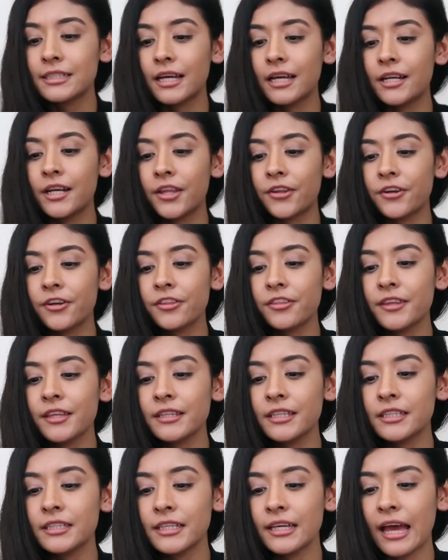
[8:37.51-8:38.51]
Another thing
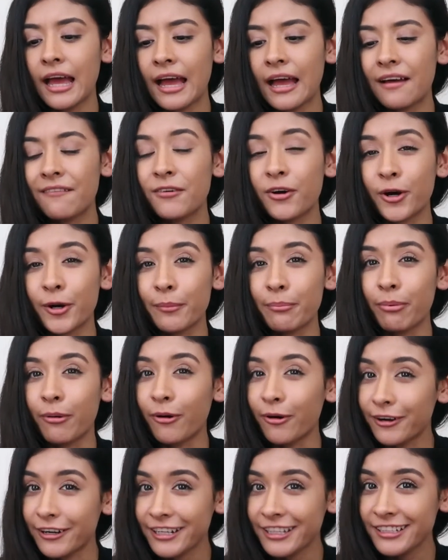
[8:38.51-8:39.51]
that they have are
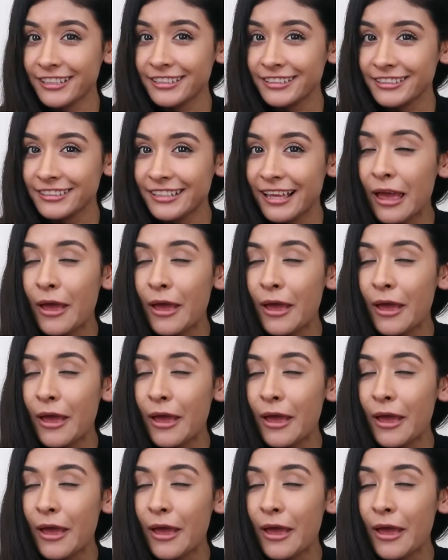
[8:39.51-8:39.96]
parties,